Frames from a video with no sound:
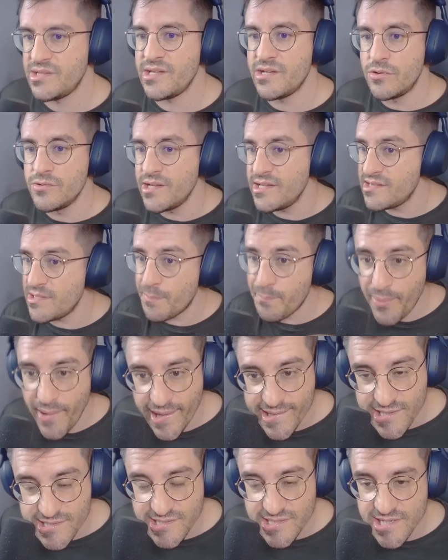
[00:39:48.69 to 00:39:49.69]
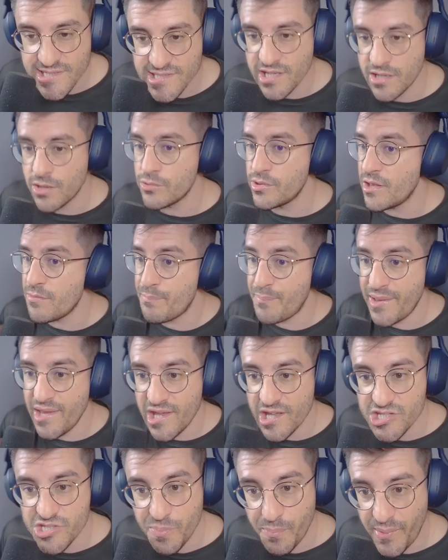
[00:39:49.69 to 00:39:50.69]
They don't need dependencies, they don't need
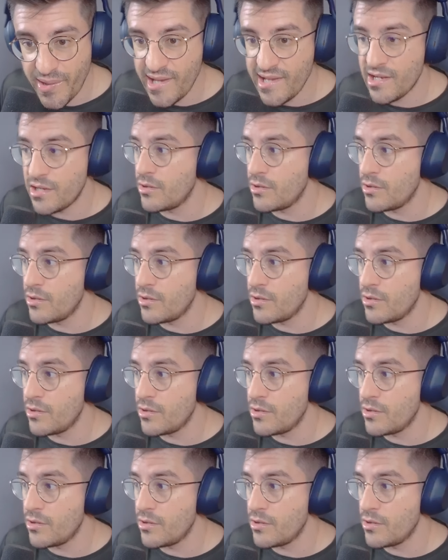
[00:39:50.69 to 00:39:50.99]
PHP,